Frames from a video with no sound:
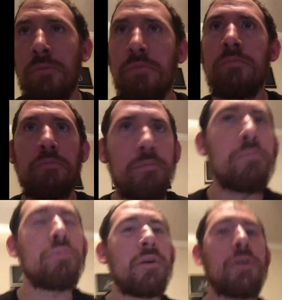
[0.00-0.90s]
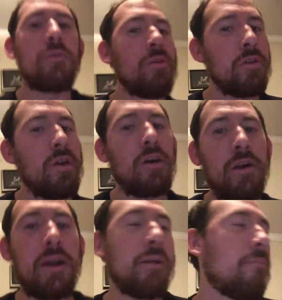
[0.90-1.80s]
were pretty cool and
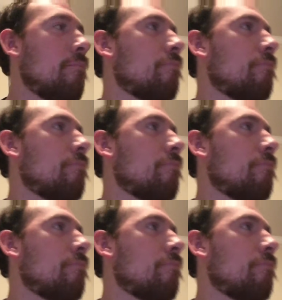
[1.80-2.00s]
alright.